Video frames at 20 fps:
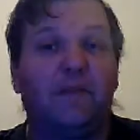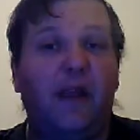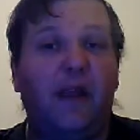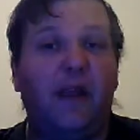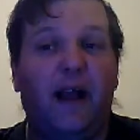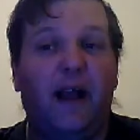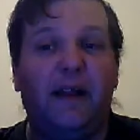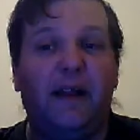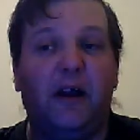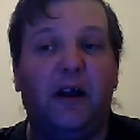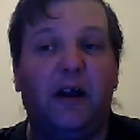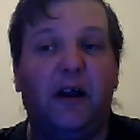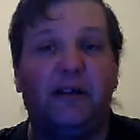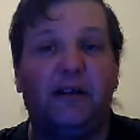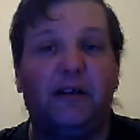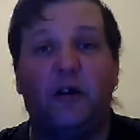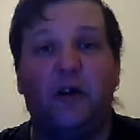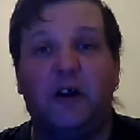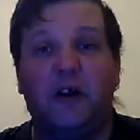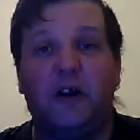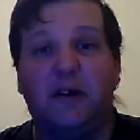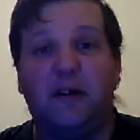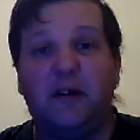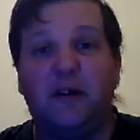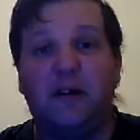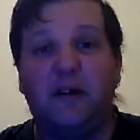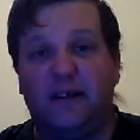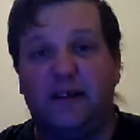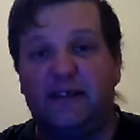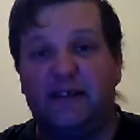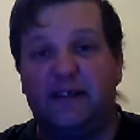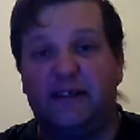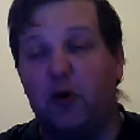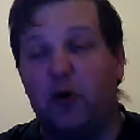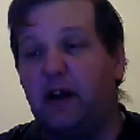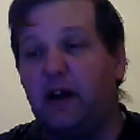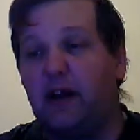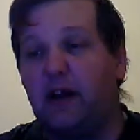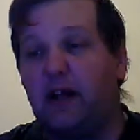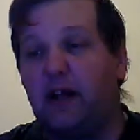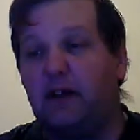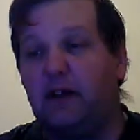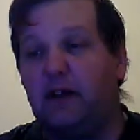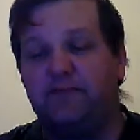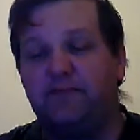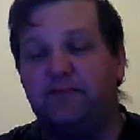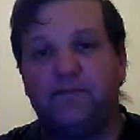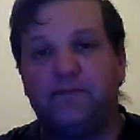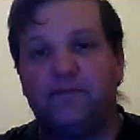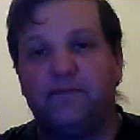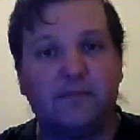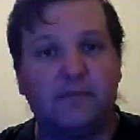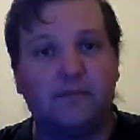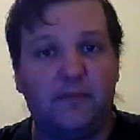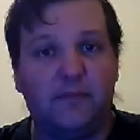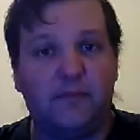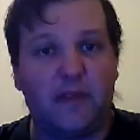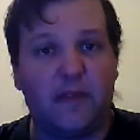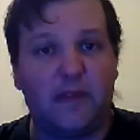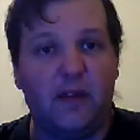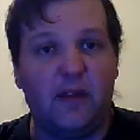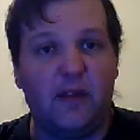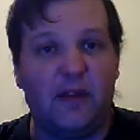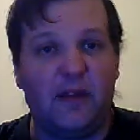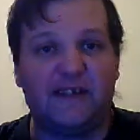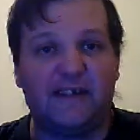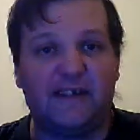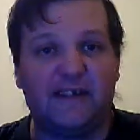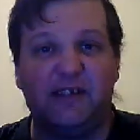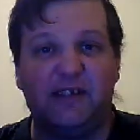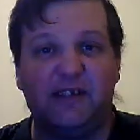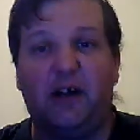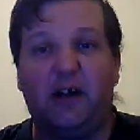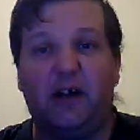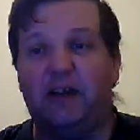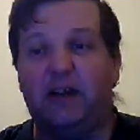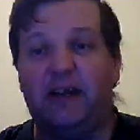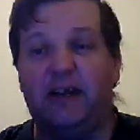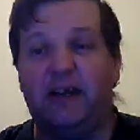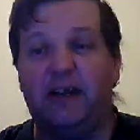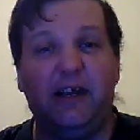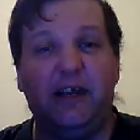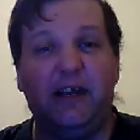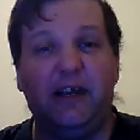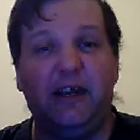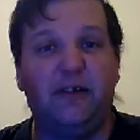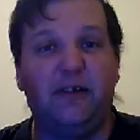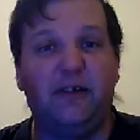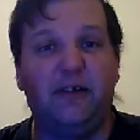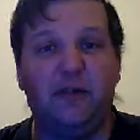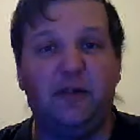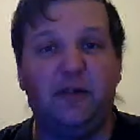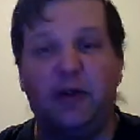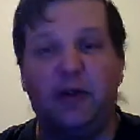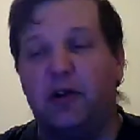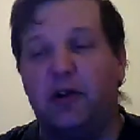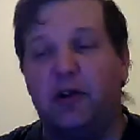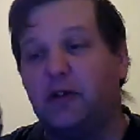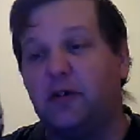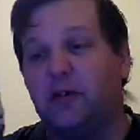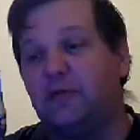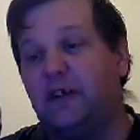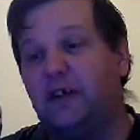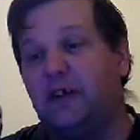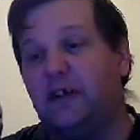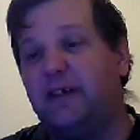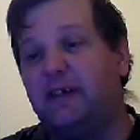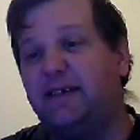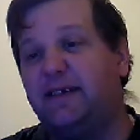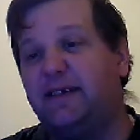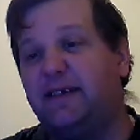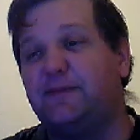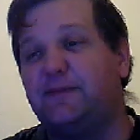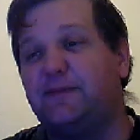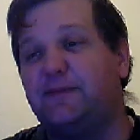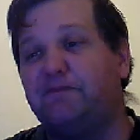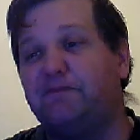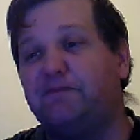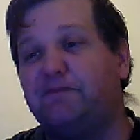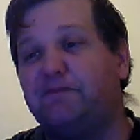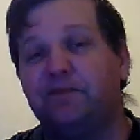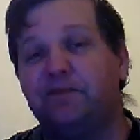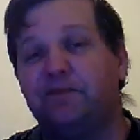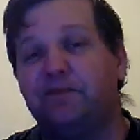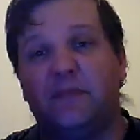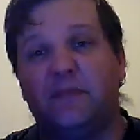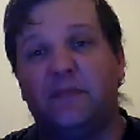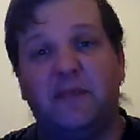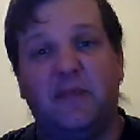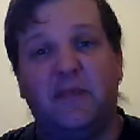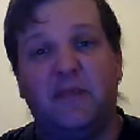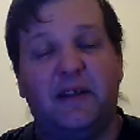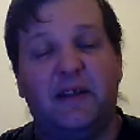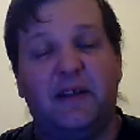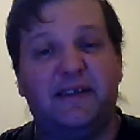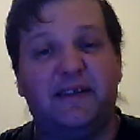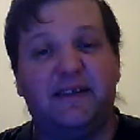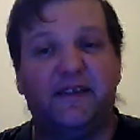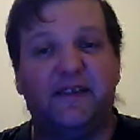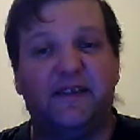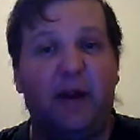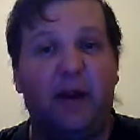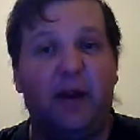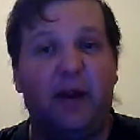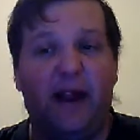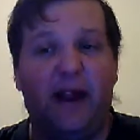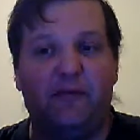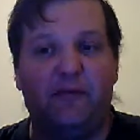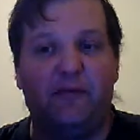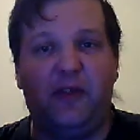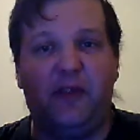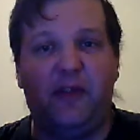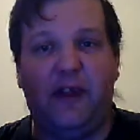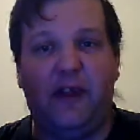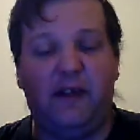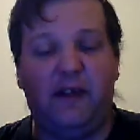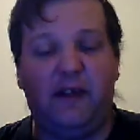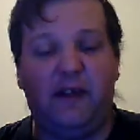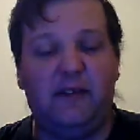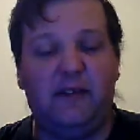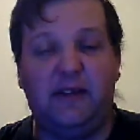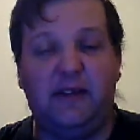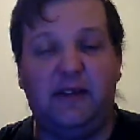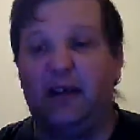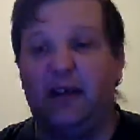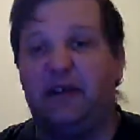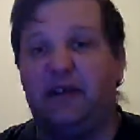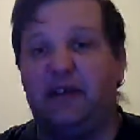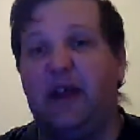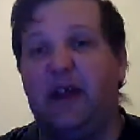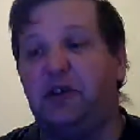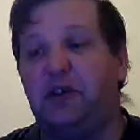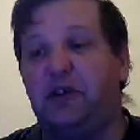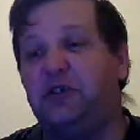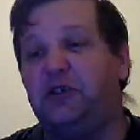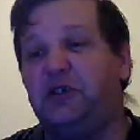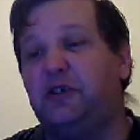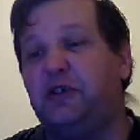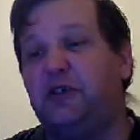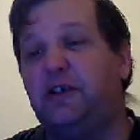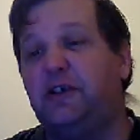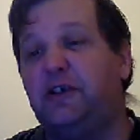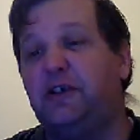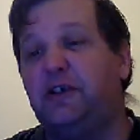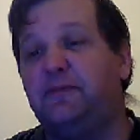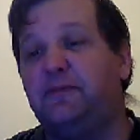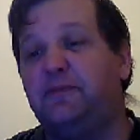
I got it to where it's working, it's not leaking, no gurgliness, it's doing everything that a tank should do,